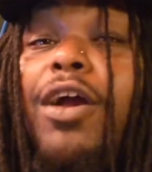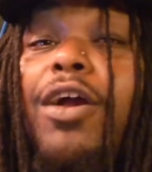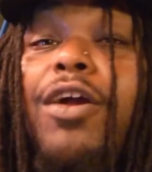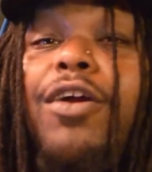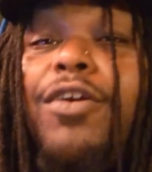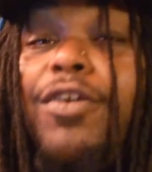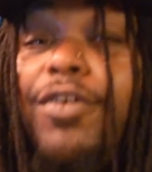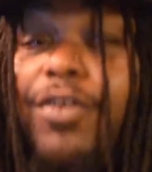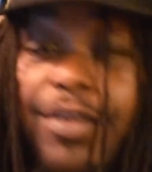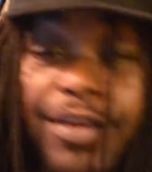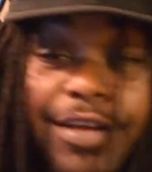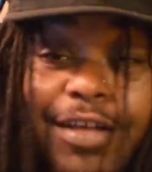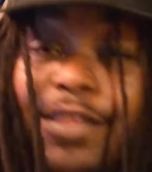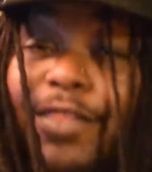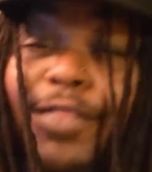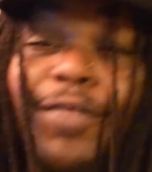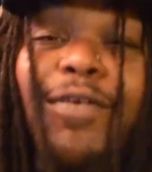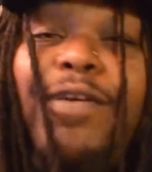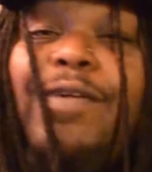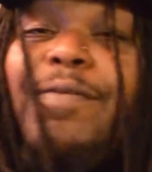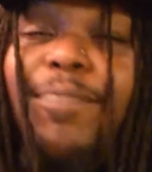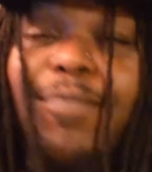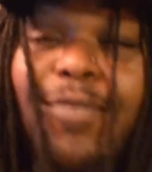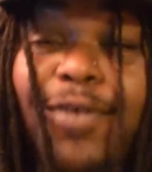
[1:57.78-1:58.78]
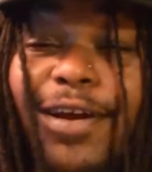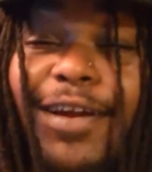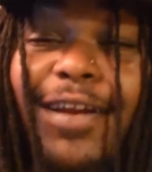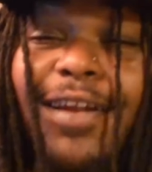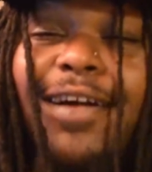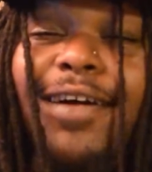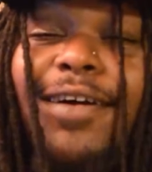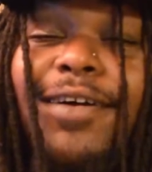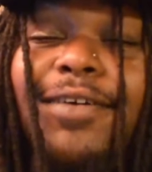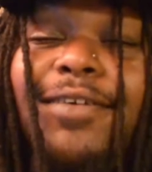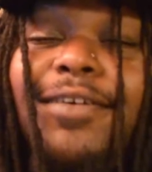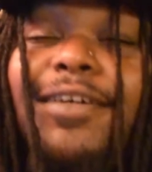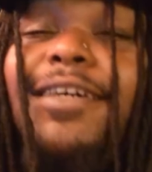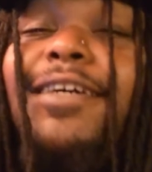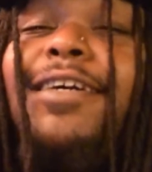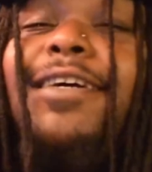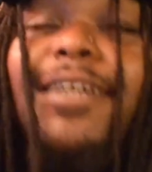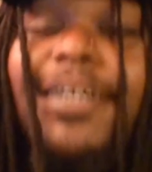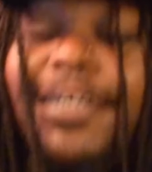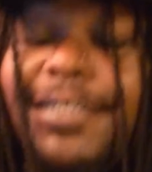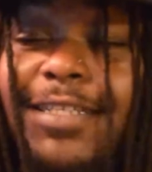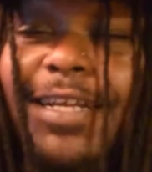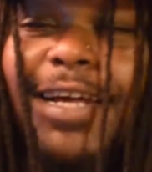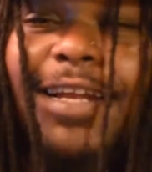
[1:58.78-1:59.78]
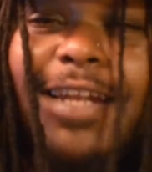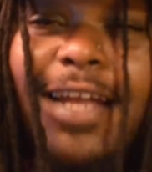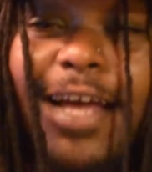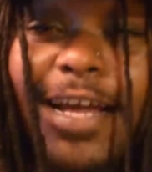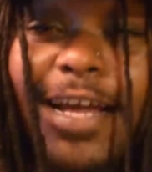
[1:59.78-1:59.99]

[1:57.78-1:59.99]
turn. 3.0. Hit that